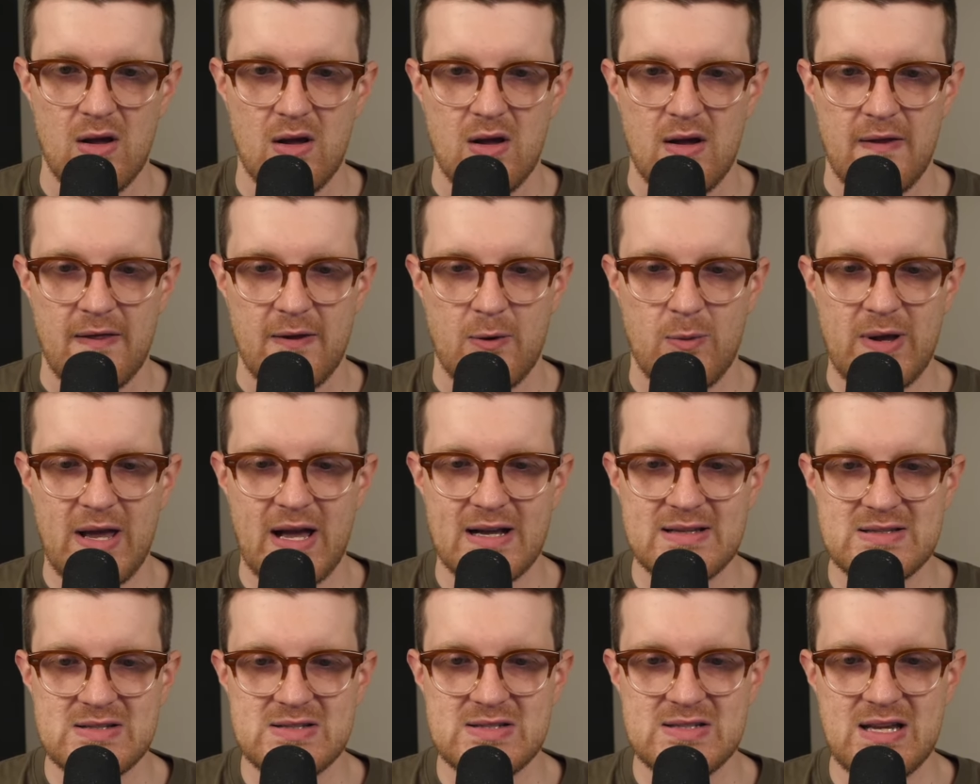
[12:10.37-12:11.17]
Then we
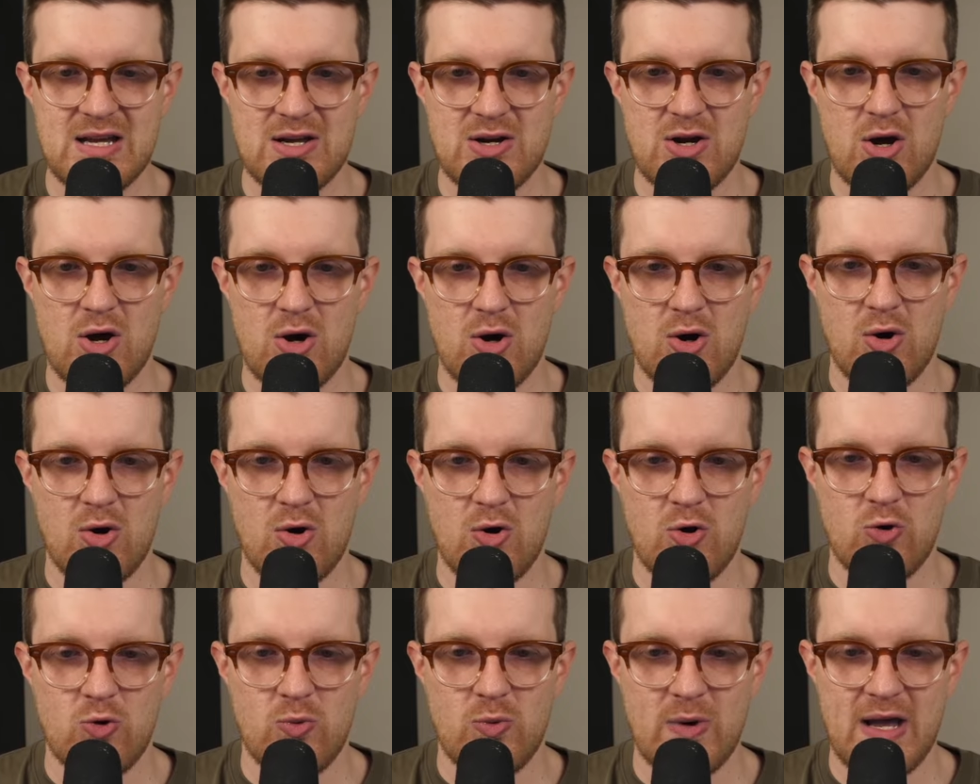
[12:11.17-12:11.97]
got
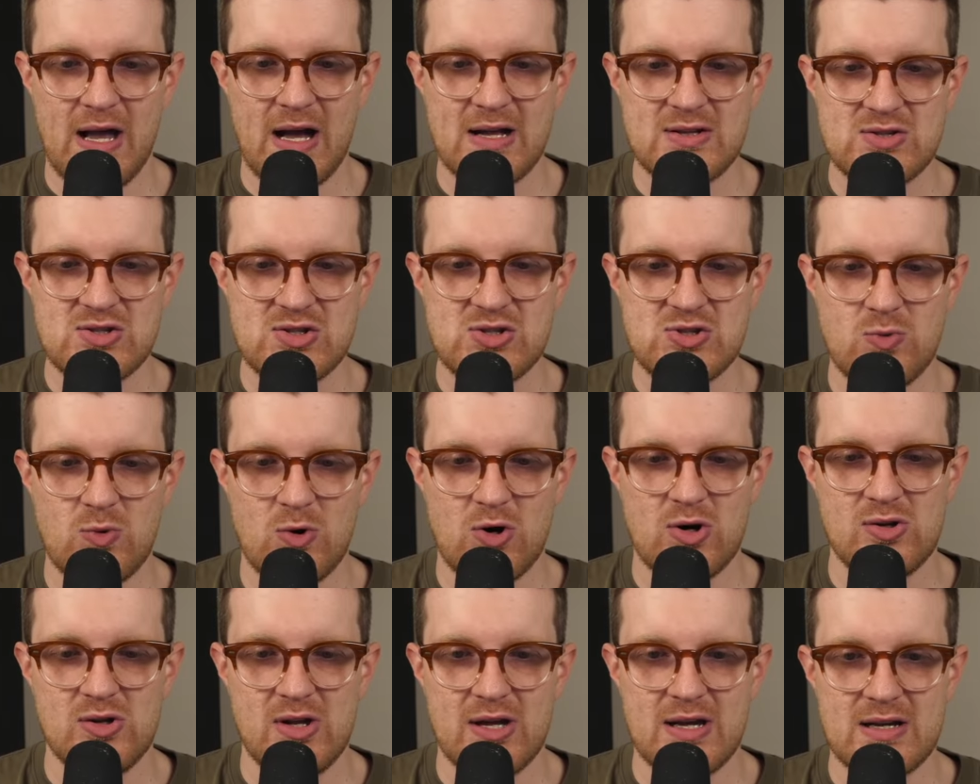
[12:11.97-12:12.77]
Skiddo, we got
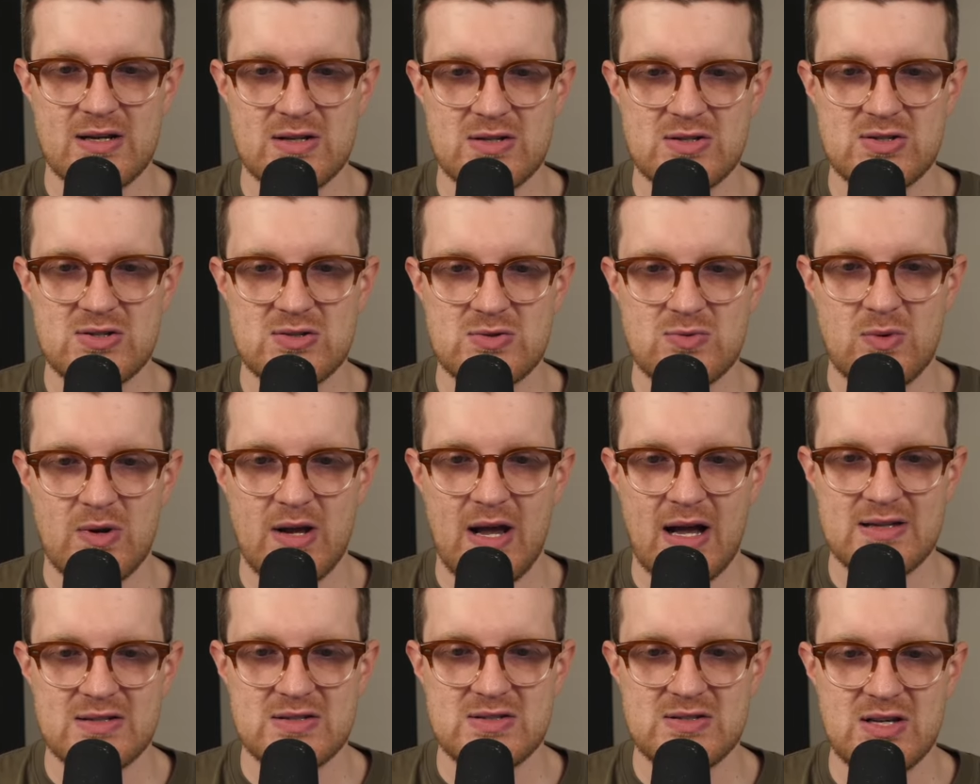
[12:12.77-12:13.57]
Swirlix, we
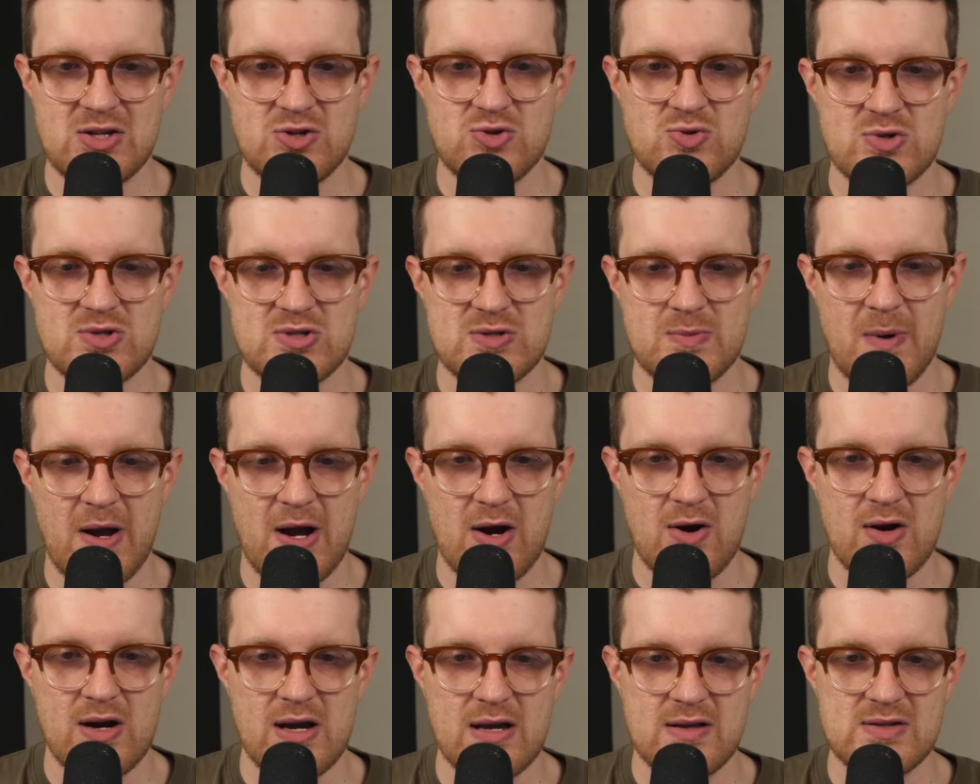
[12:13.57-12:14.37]
got Citrus
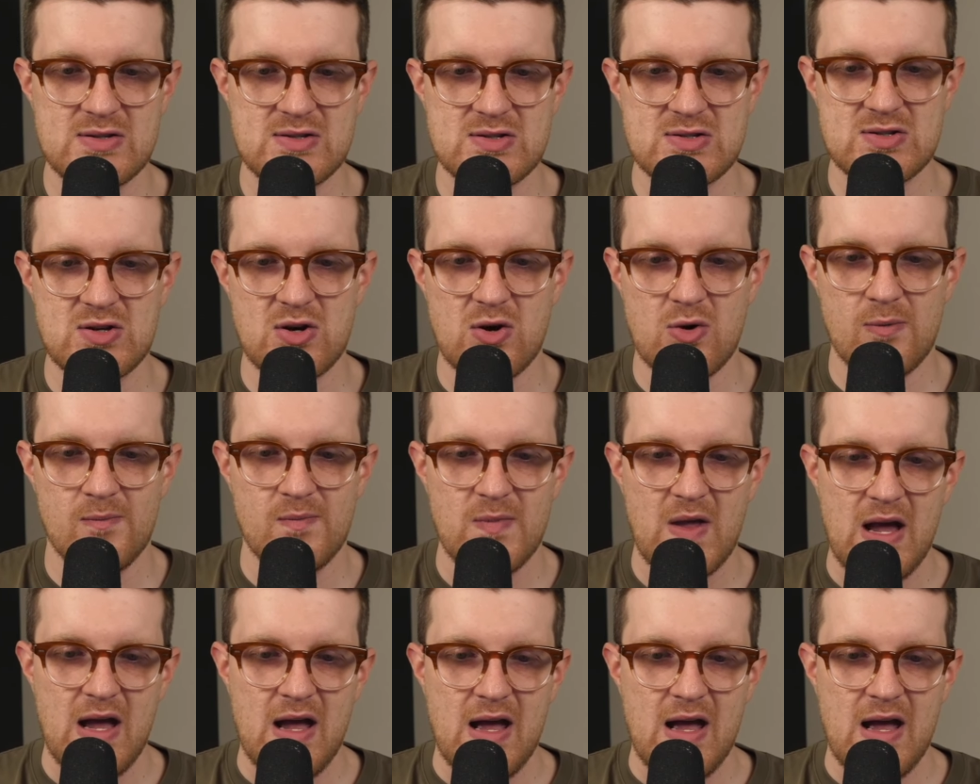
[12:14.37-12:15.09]
Berry. This is new.